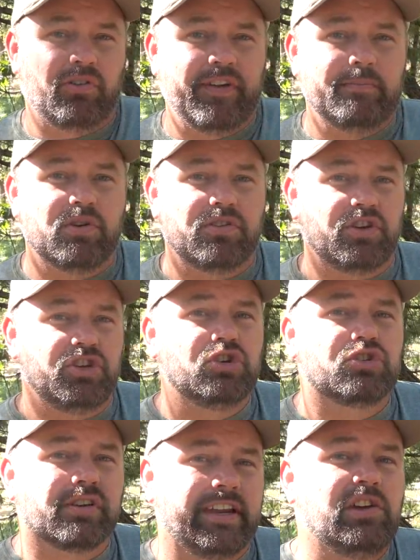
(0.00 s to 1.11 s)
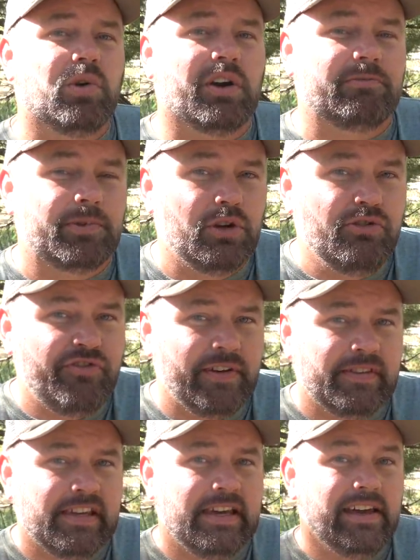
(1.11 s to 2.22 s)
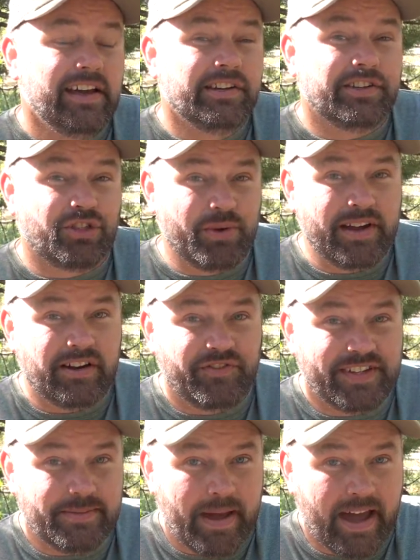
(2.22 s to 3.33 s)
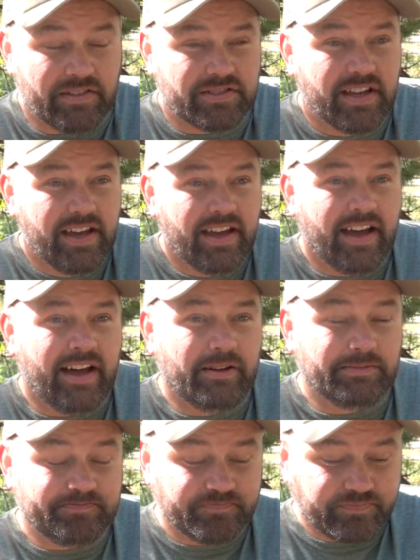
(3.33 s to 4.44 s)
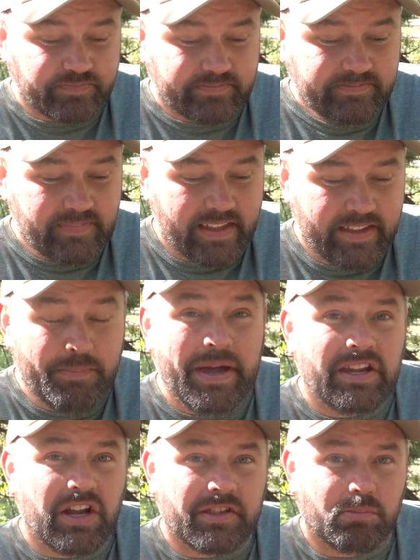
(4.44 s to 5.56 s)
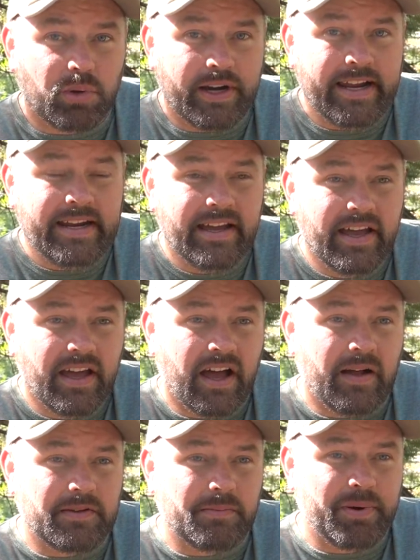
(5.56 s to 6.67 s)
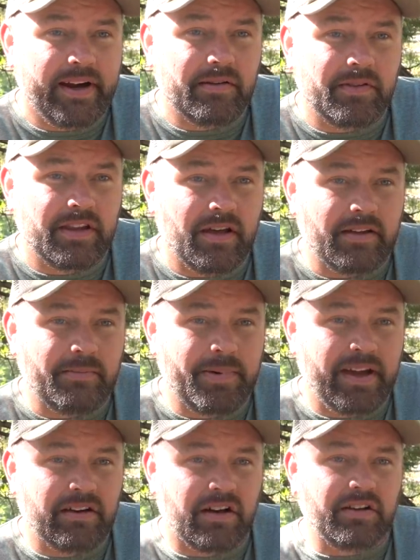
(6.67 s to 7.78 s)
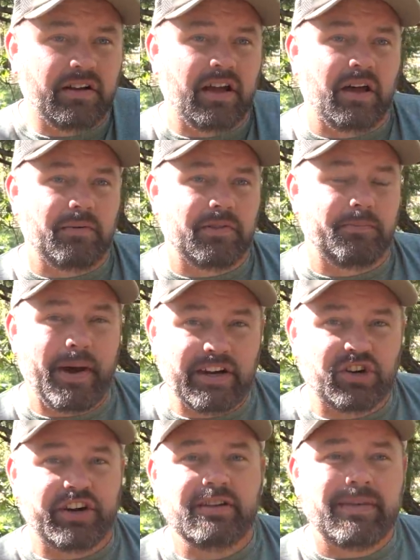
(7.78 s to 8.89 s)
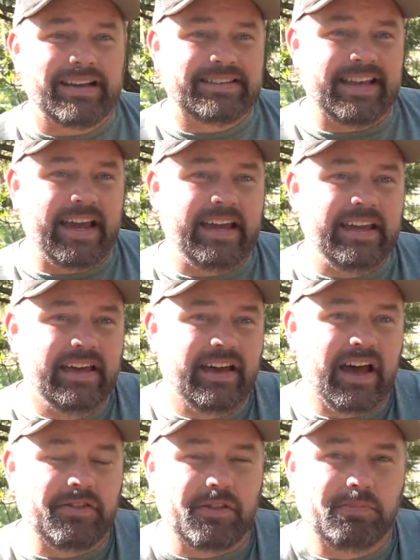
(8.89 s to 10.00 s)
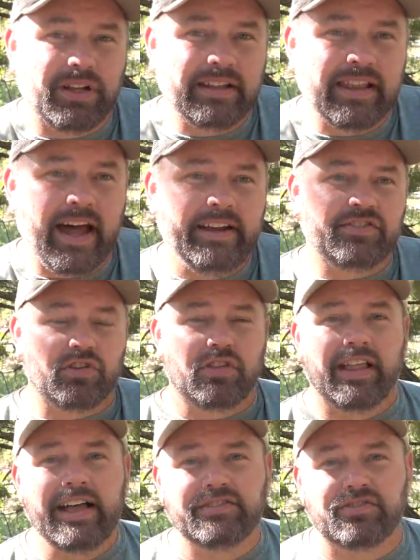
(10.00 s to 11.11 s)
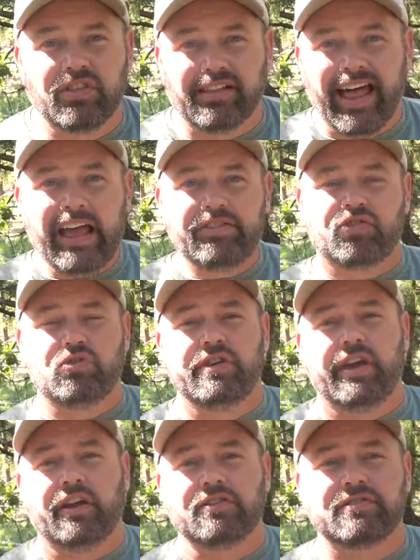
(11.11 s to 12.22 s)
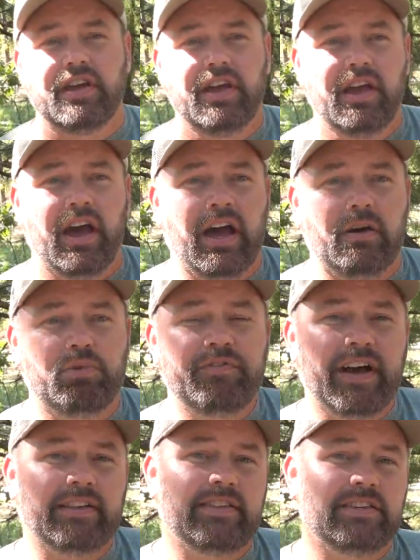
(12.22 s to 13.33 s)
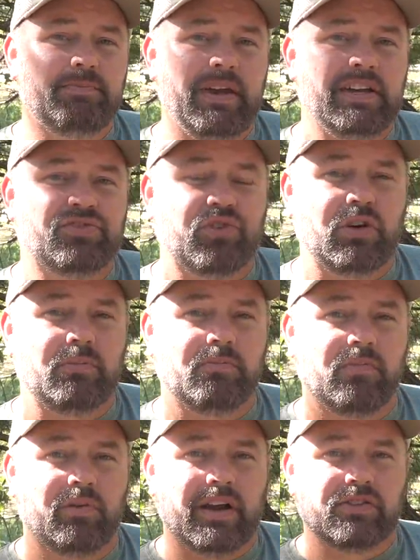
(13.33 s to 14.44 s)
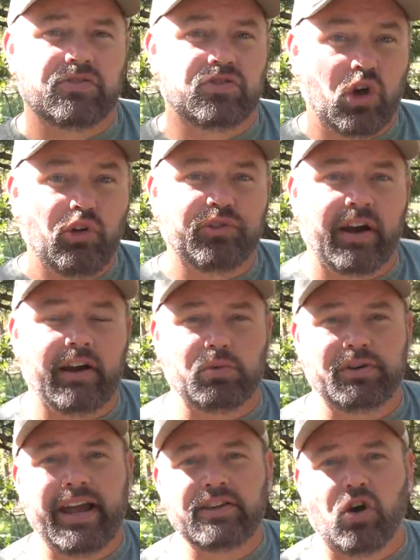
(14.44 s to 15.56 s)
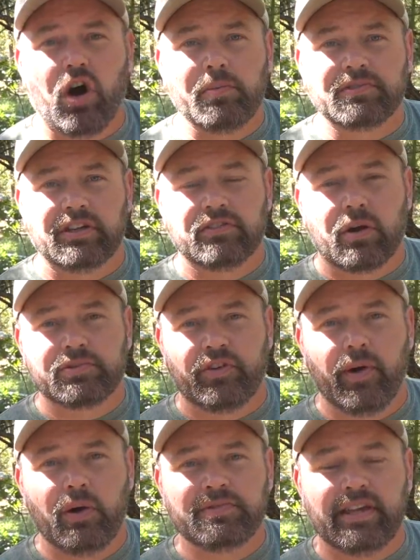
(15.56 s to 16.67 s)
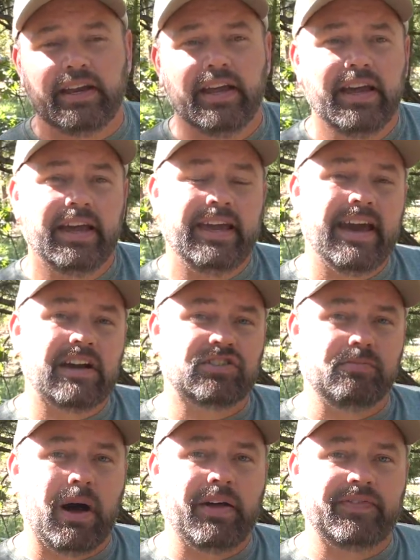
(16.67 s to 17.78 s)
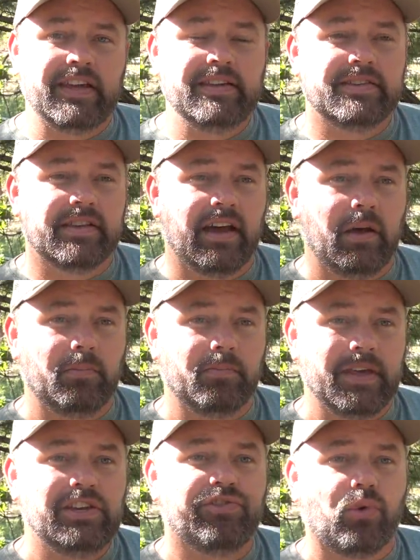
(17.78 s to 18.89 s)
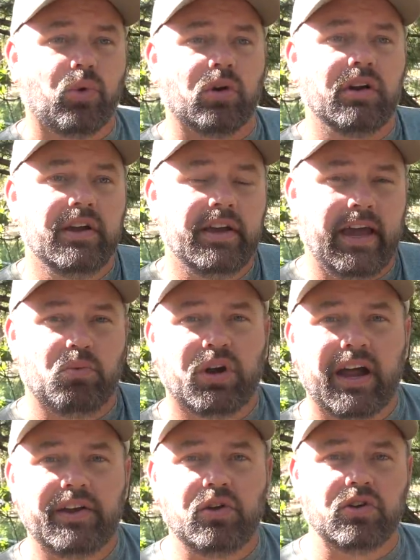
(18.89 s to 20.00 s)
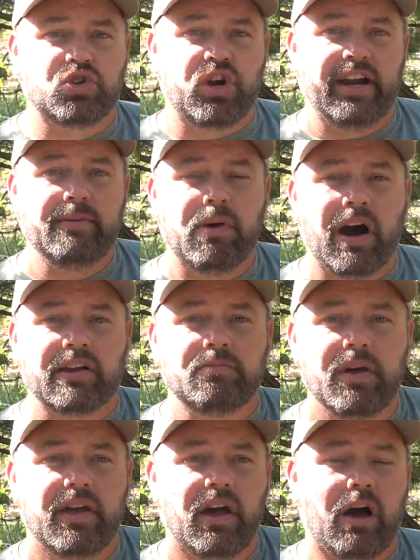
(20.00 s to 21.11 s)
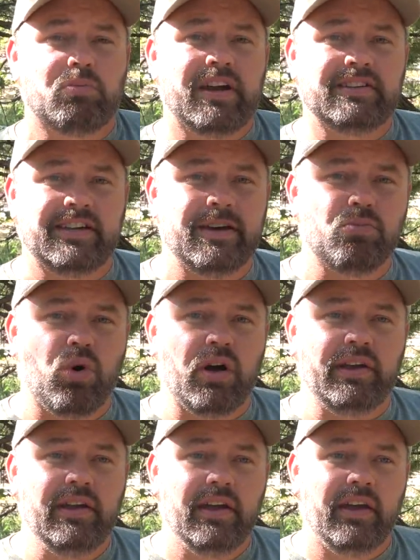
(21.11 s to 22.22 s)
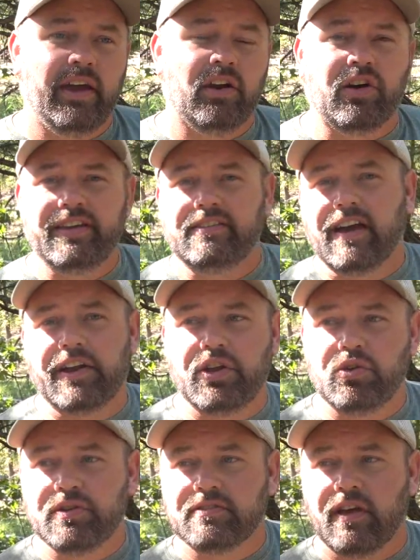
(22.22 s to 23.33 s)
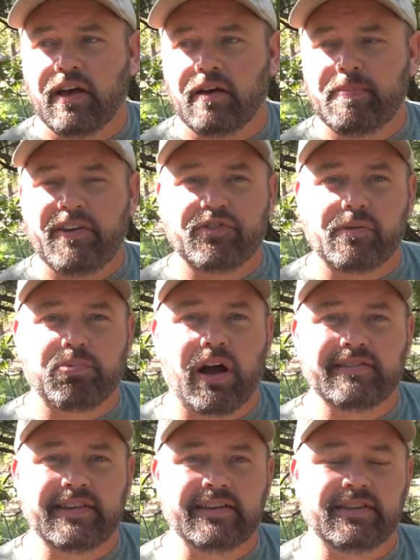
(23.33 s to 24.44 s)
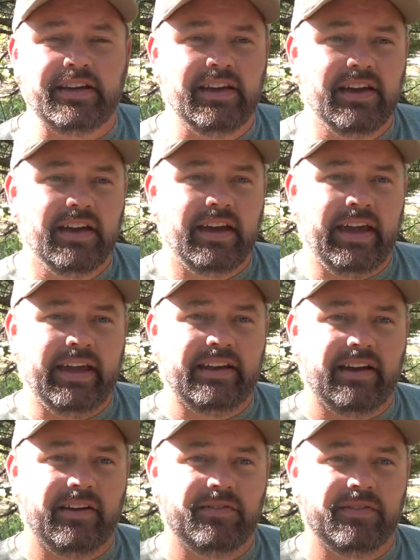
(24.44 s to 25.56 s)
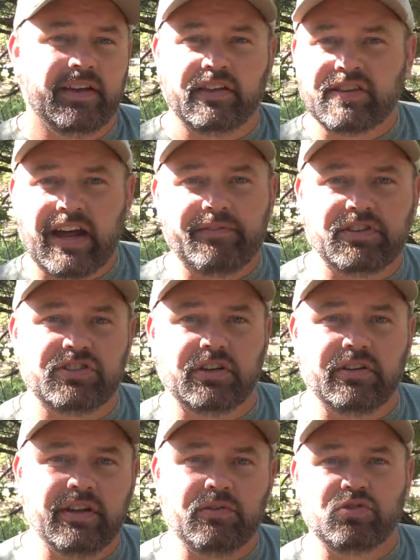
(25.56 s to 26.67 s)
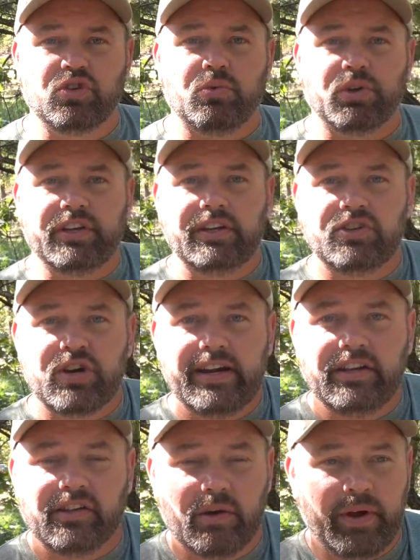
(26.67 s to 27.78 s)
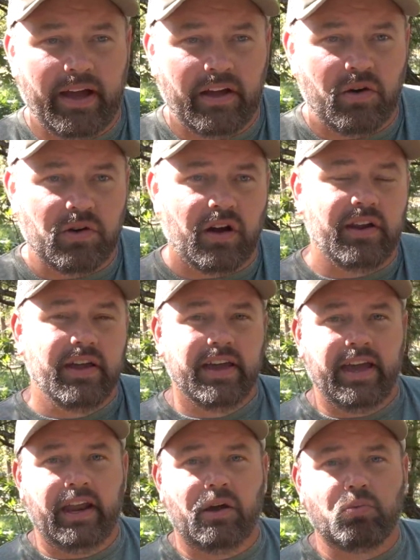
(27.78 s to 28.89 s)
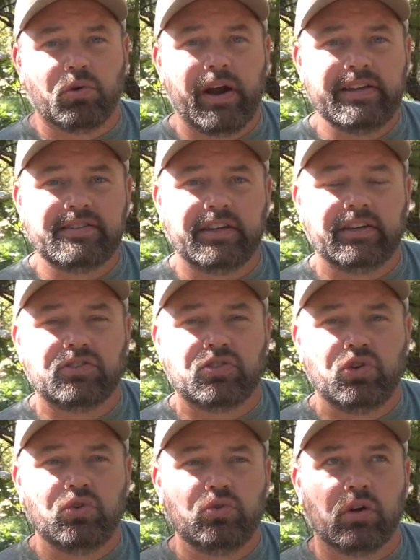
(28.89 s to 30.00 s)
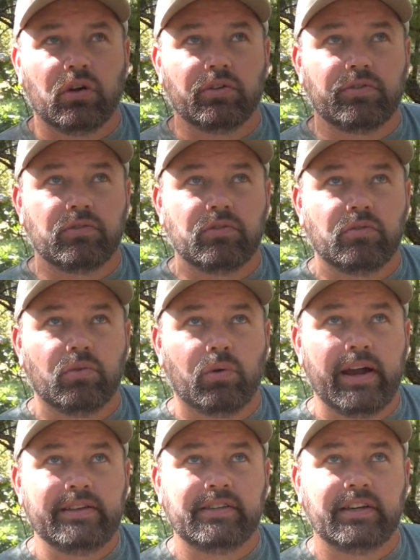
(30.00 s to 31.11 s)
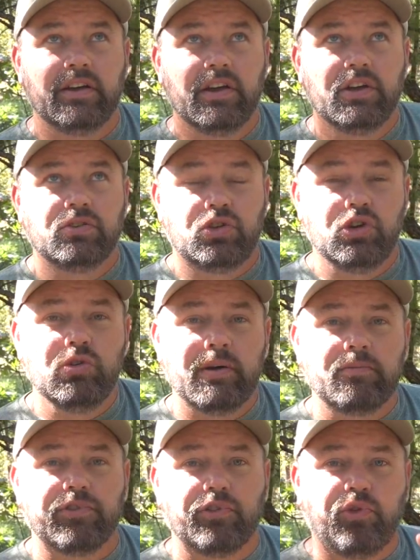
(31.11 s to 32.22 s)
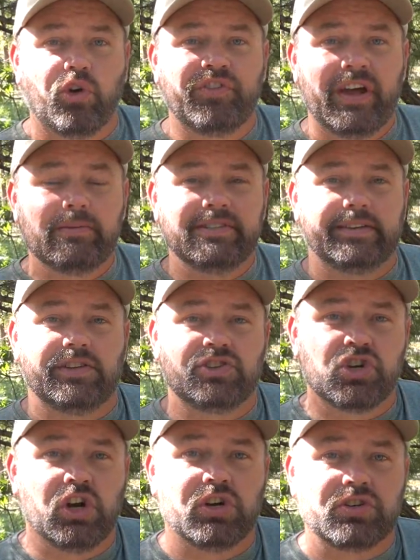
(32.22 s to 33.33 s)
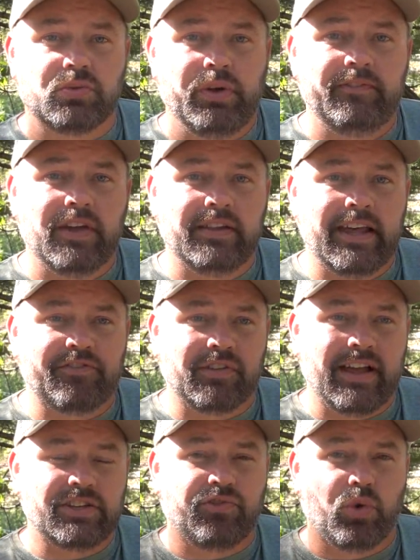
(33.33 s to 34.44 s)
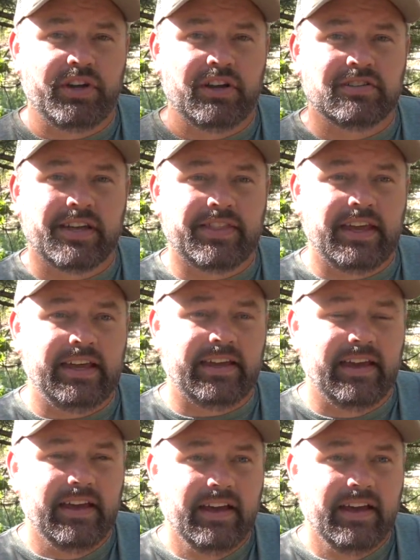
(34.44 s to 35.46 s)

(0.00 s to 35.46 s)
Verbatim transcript: November. They're usually anywhere from 250 to 350 pounds, um, depending on the breed, um, the, depending on um, the pedigree, you might say, um, the bloodline. So the last the last two years, um, we've got these pigs from around the Sulphur area where Daniel Arms lives, Arms Family Homestead. He actually bought these um, these four, and we're kind of doing a trade. He bought them. I'm raising him one, and all he's got to do is uh, pay for the processing and, uh, it's kind of a, it was a really good trade deal that we got going on. And um, we're raising two or we're raising two of them for four families at the church. We've done that for the last four years, I think.